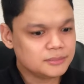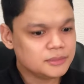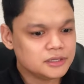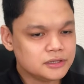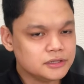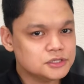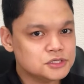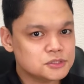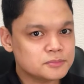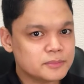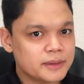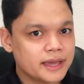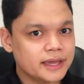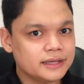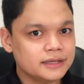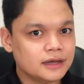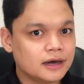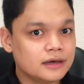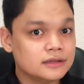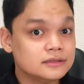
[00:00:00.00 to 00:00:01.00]
here in
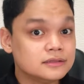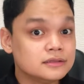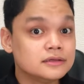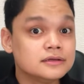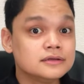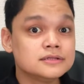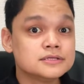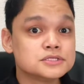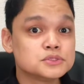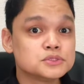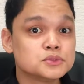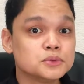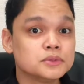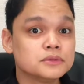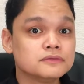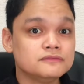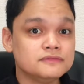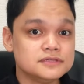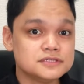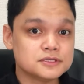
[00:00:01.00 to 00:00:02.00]
Japan under the
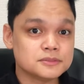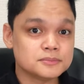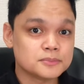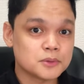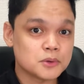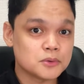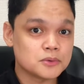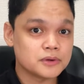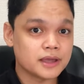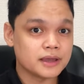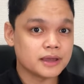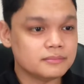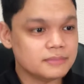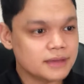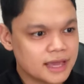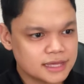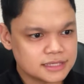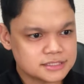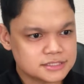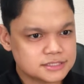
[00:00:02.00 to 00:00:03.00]
student visa program.
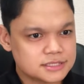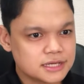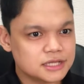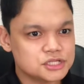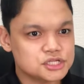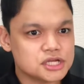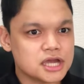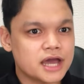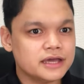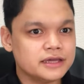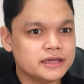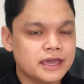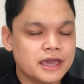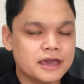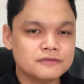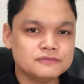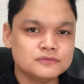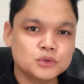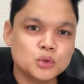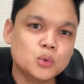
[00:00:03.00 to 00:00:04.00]
As such, I
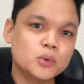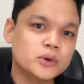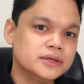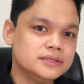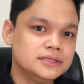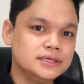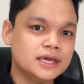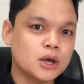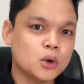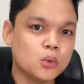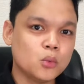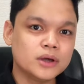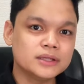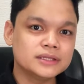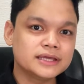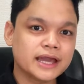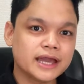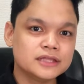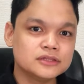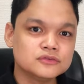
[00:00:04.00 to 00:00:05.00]
have no idea
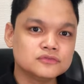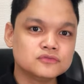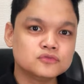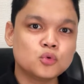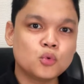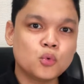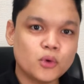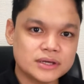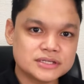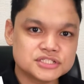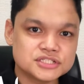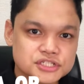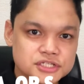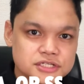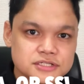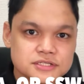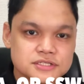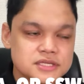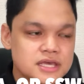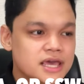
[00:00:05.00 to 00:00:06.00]
what kind of
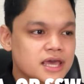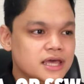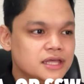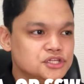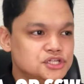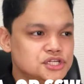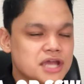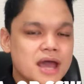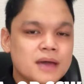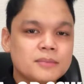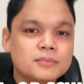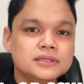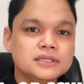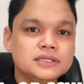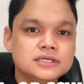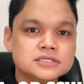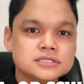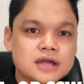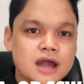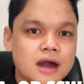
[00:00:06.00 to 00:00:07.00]
questions
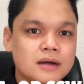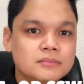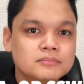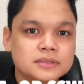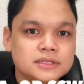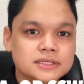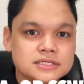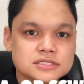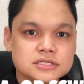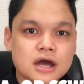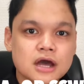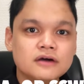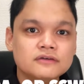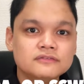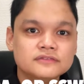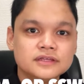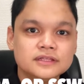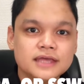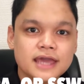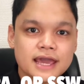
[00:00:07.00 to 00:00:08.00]
Japanese companies
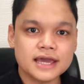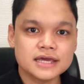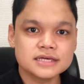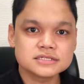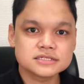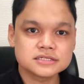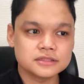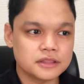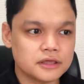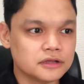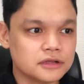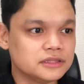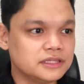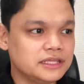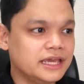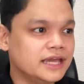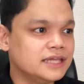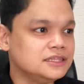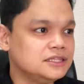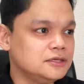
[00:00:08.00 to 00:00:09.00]
often ask their
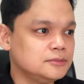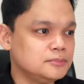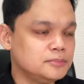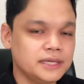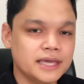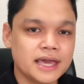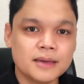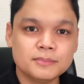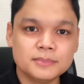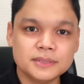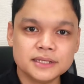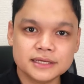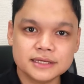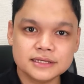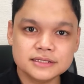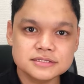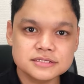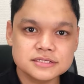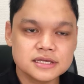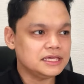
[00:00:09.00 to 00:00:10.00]
TITP
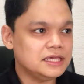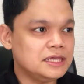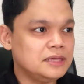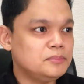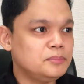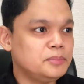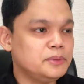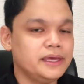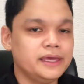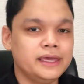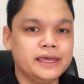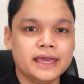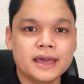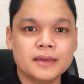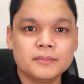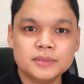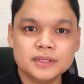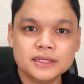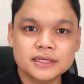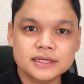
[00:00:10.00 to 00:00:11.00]
applicants, EPA
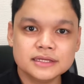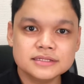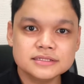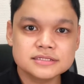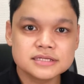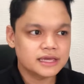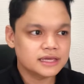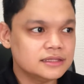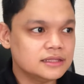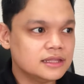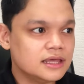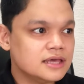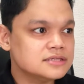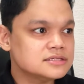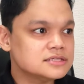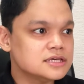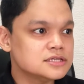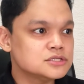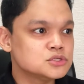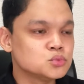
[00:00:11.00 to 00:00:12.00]
applicants, and
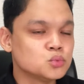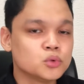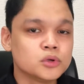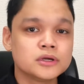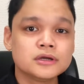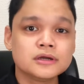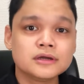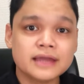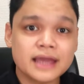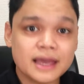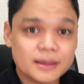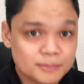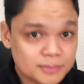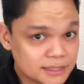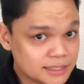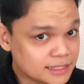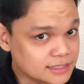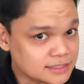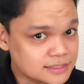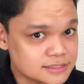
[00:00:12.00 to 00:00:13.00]
SS worker
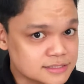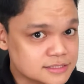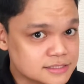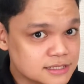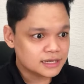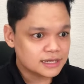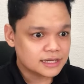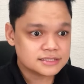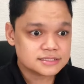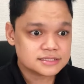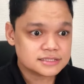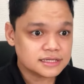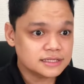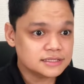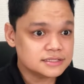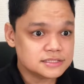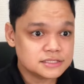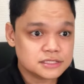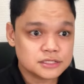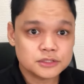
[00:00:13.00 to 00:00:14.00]
applicants. As
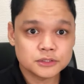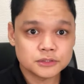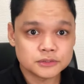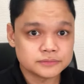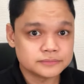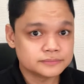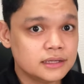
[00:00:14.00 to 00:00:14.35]
in zero.